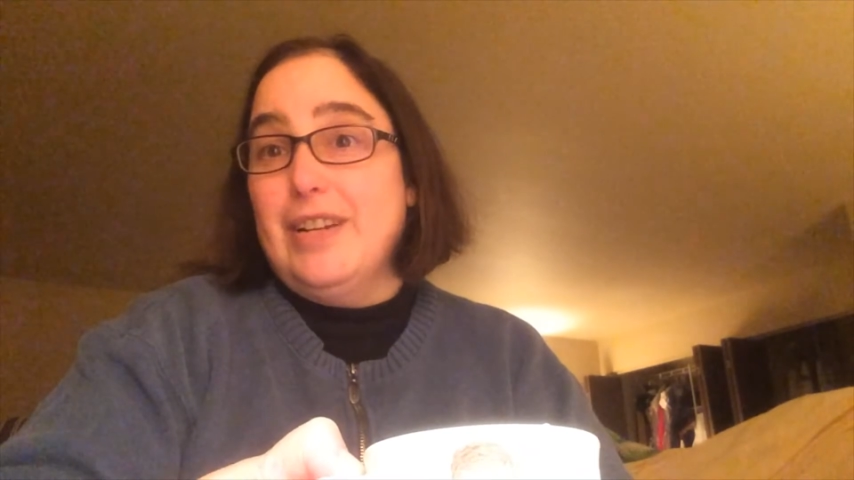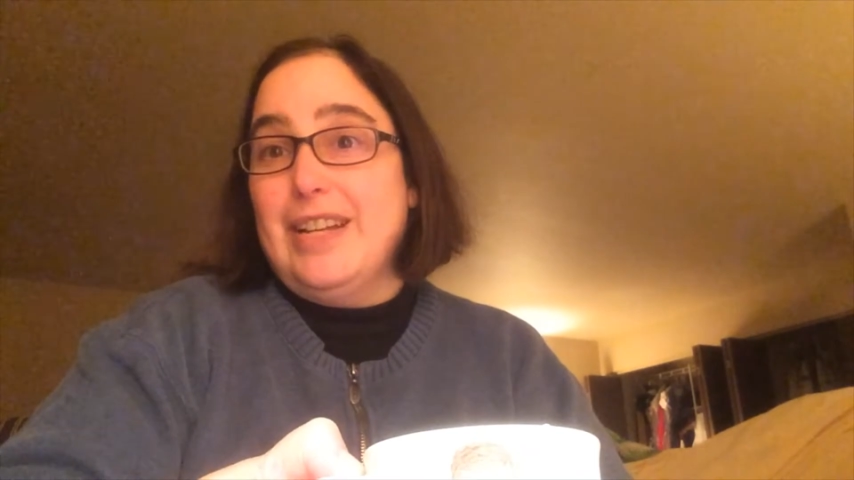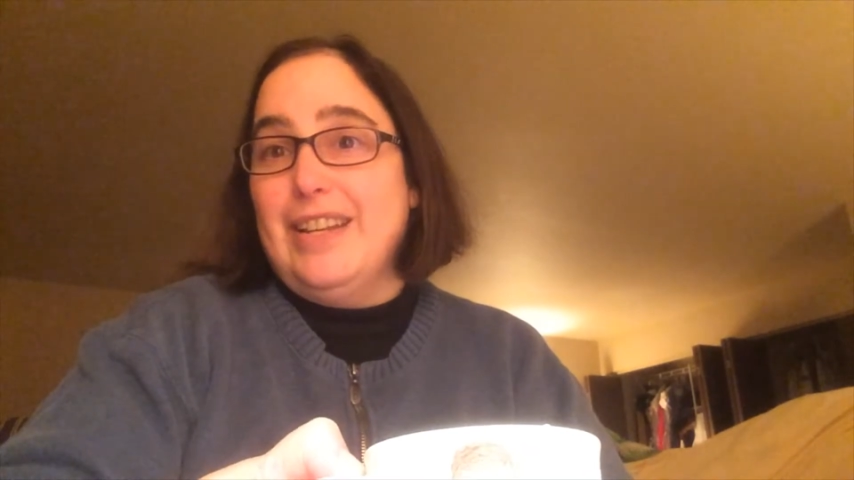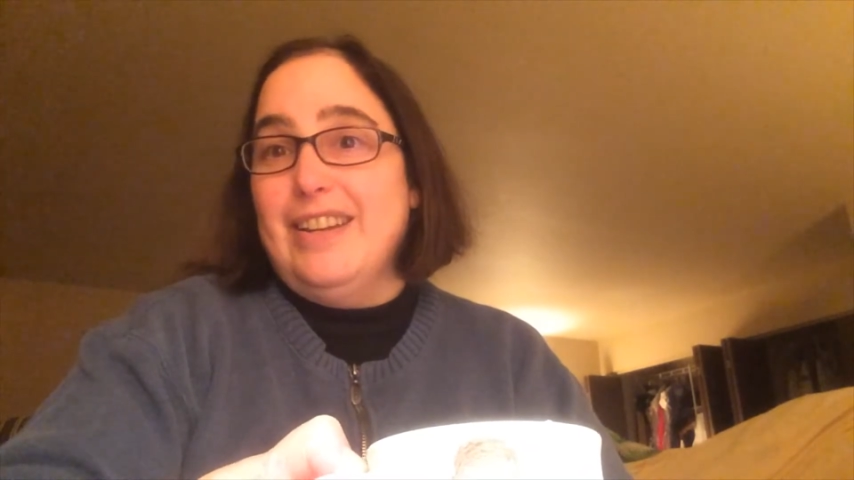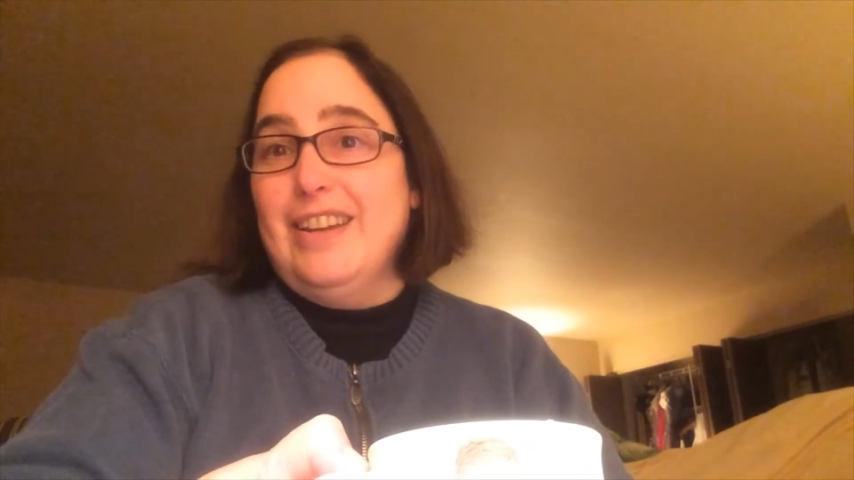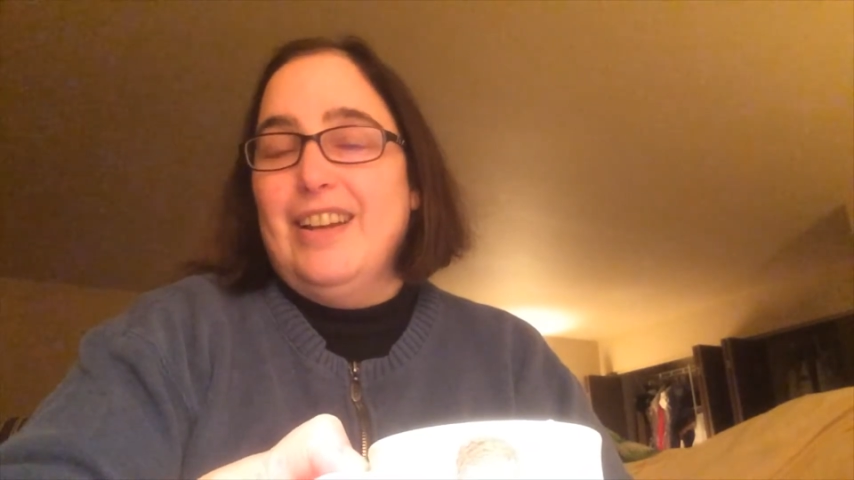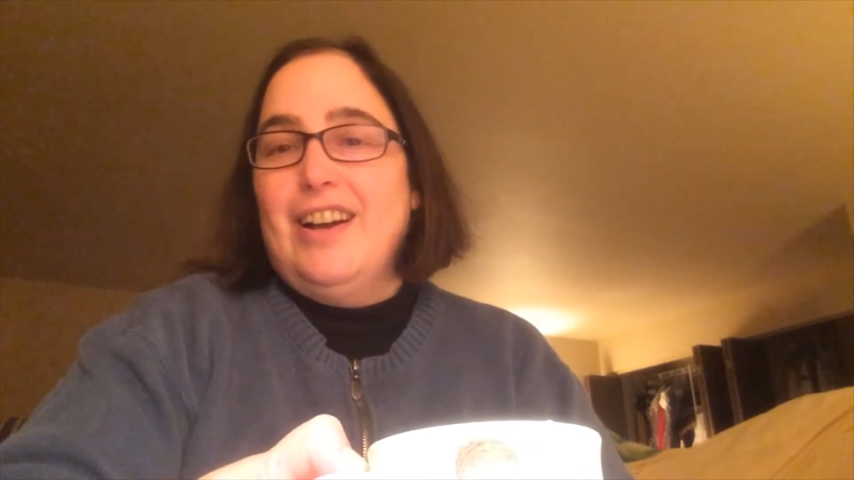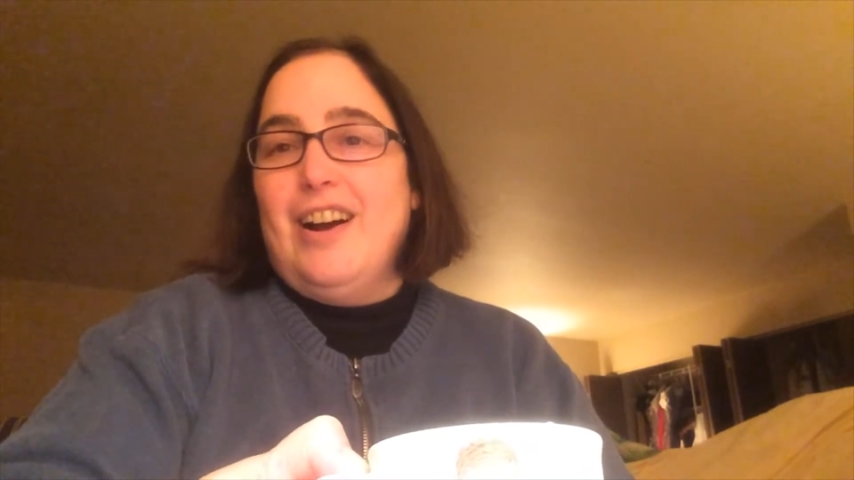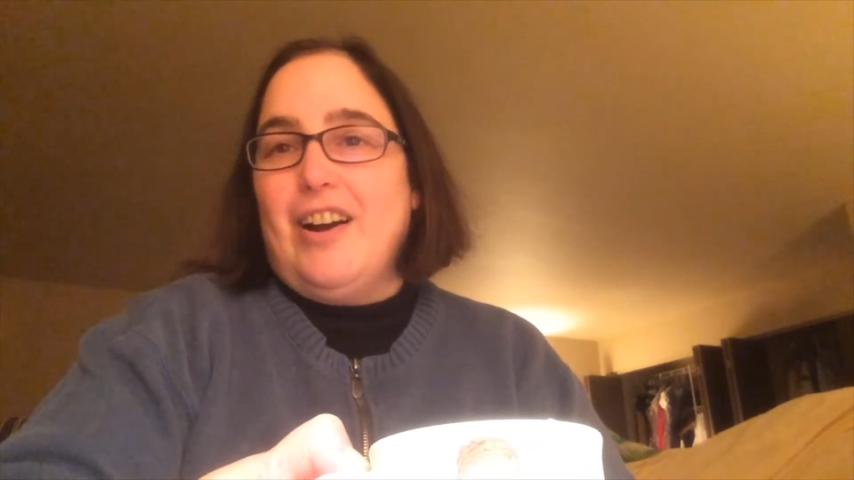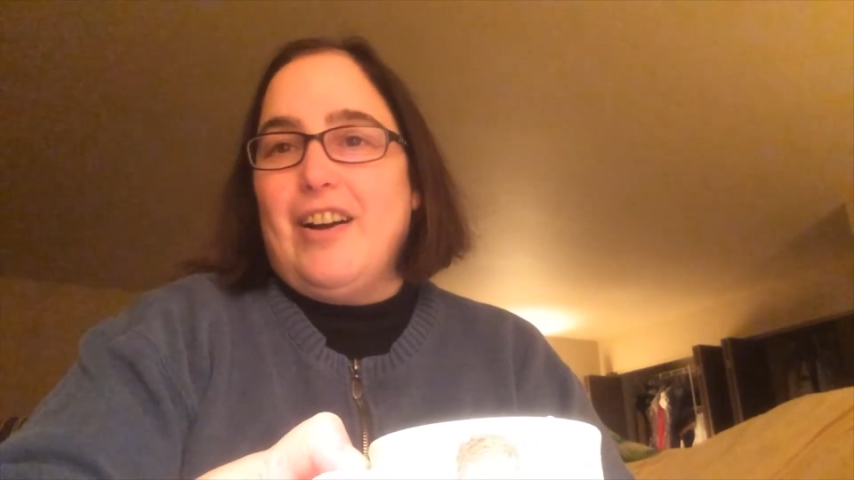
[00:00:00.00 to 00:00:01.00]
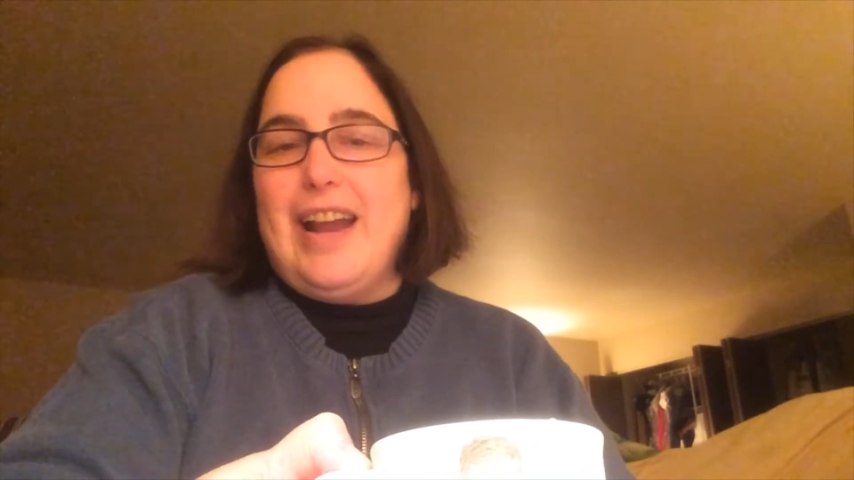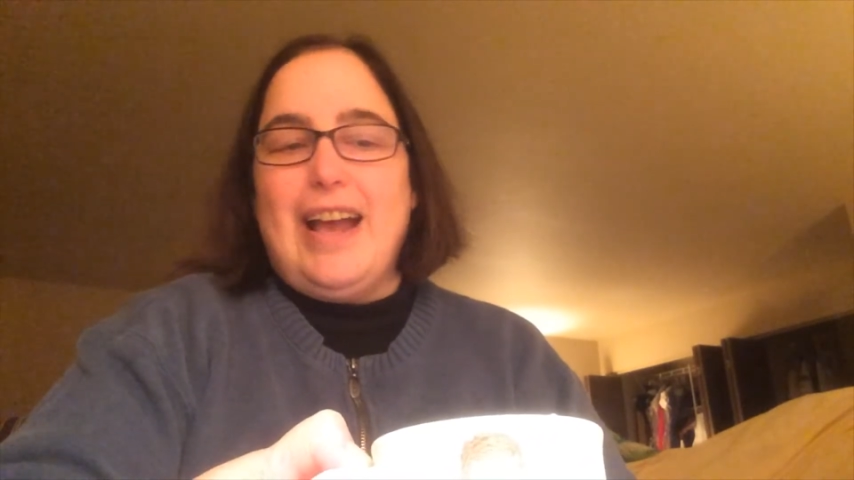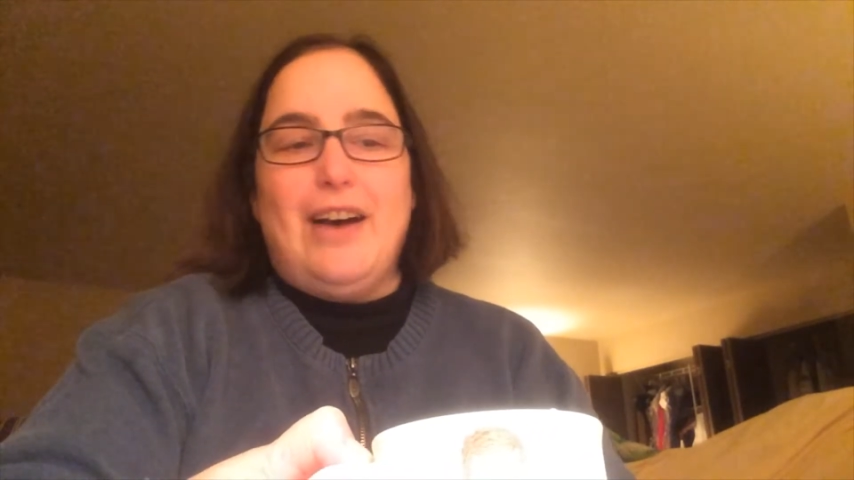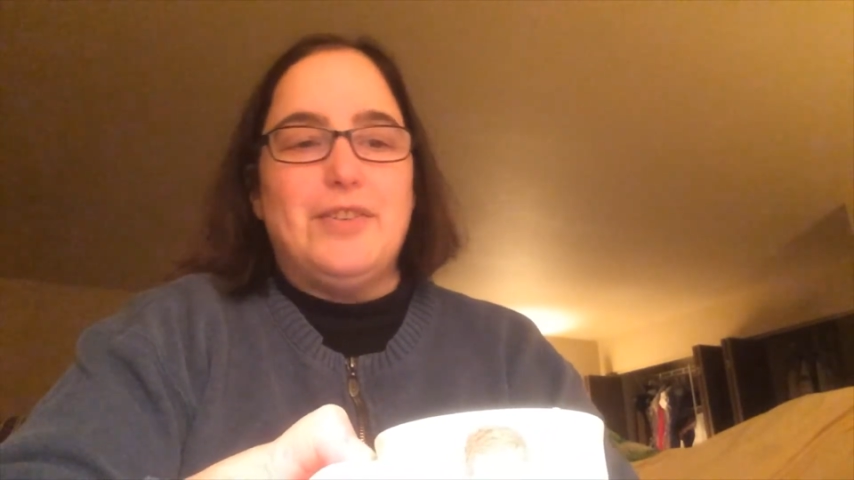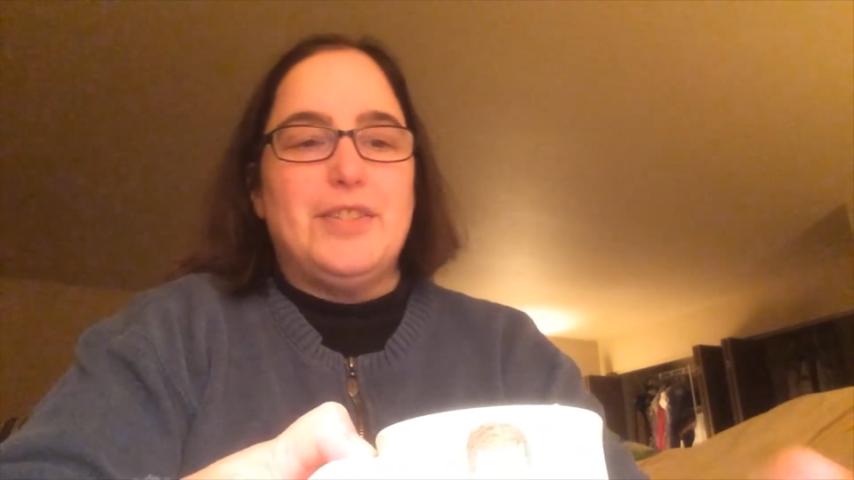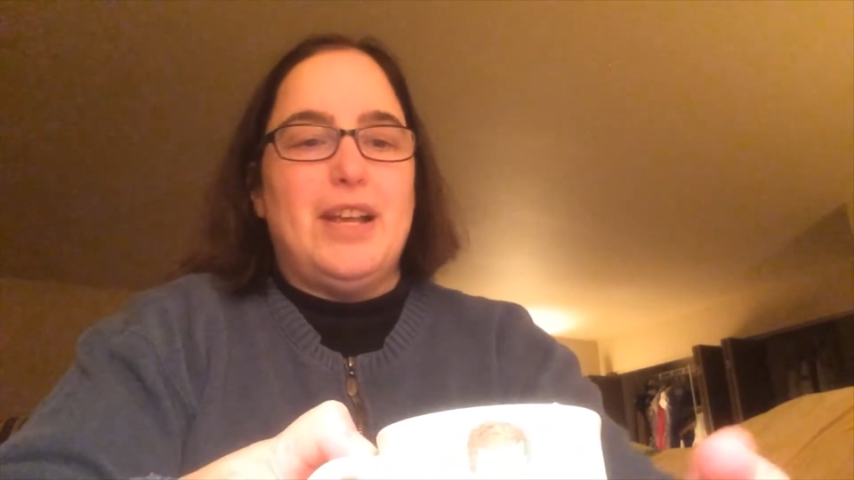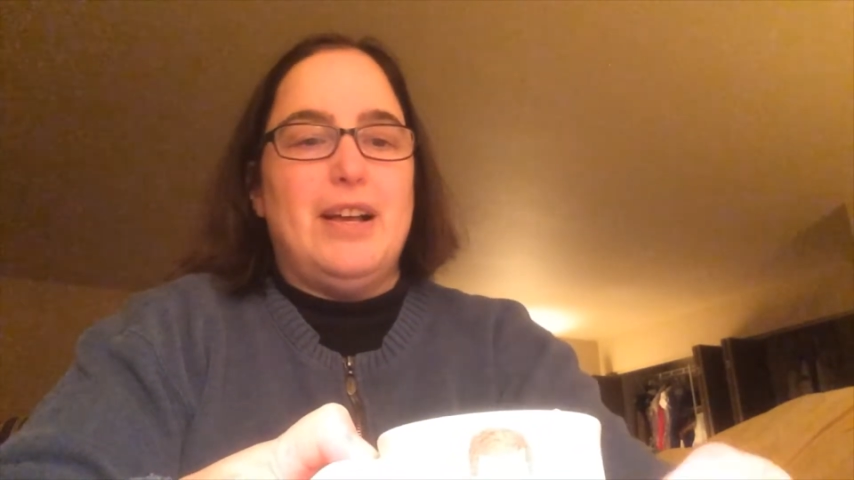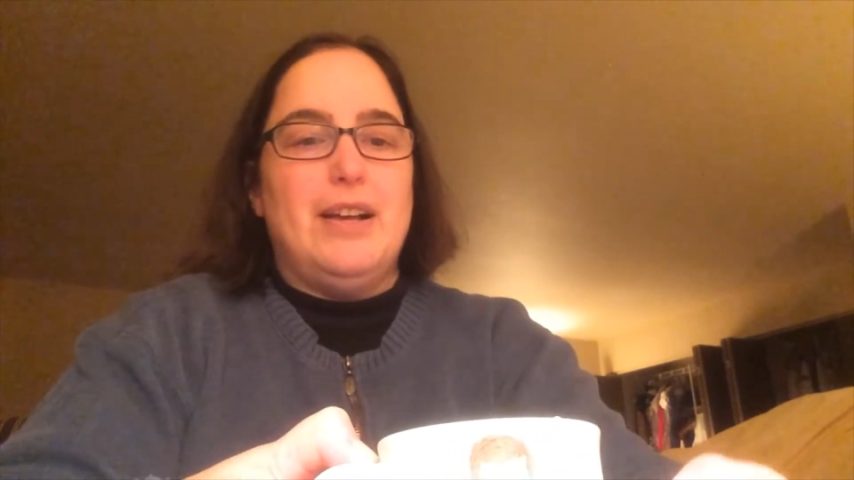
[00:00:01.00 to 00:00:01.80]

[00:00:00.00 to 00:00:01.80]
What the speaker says: in our house.